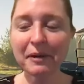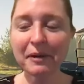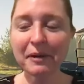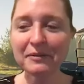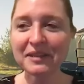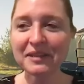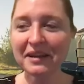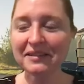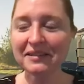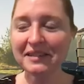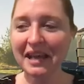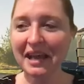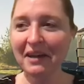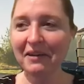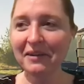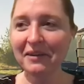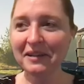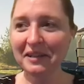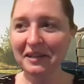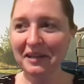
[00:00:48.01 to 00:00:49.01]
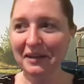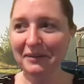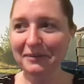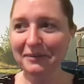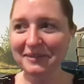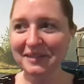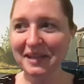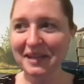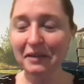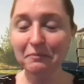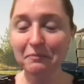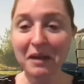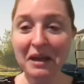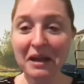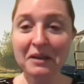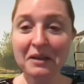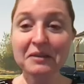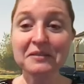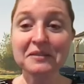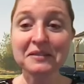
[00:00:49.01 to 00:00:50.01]
I was out of town, and then I was like,
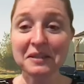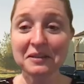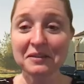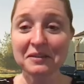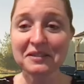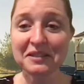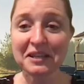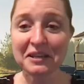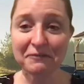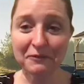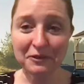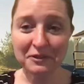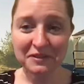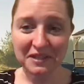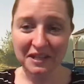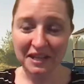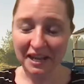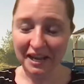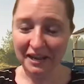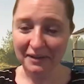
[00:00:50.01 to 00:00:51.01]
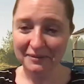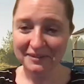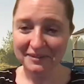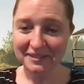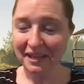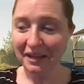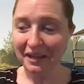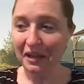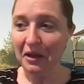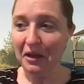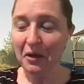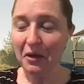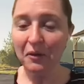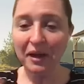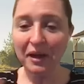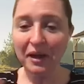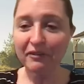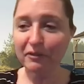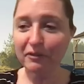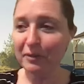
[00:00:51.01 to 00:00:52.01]
my seriously, first thing I was like,
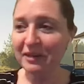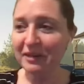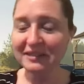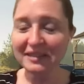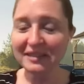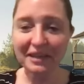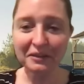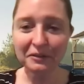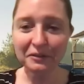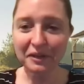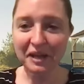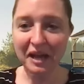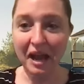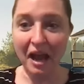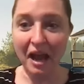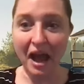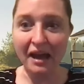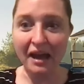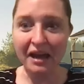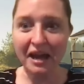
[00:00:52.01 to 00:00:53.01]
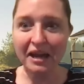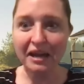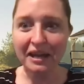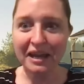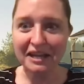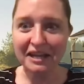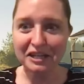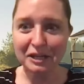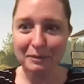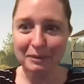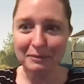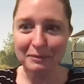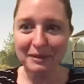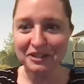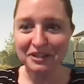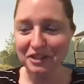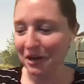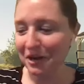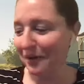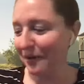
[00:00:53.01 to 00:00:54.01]
okay, everybody settled. Okay, I gotta catch up on my
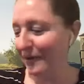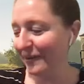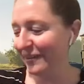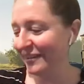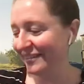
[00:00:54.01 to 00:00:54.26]
show.